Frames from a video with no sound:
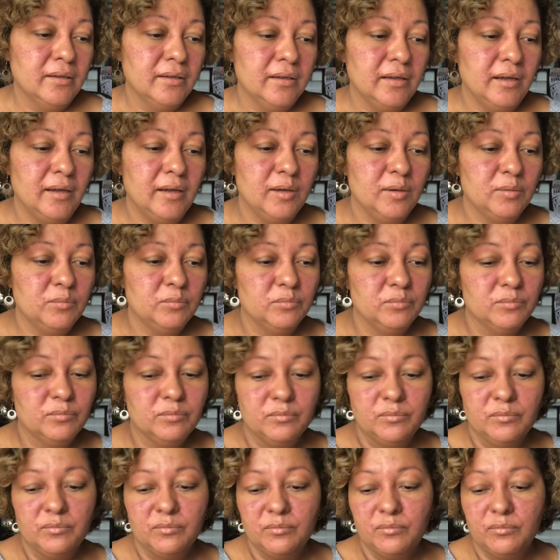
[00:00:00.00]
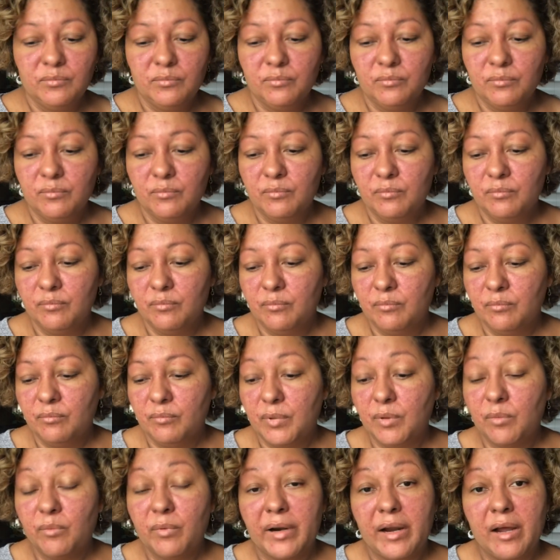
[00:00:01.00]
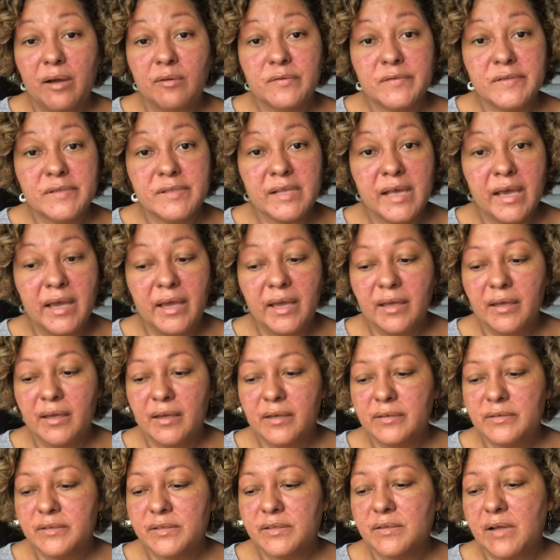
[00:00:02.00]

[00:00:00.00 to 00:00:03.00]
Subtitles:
But what I was saying is,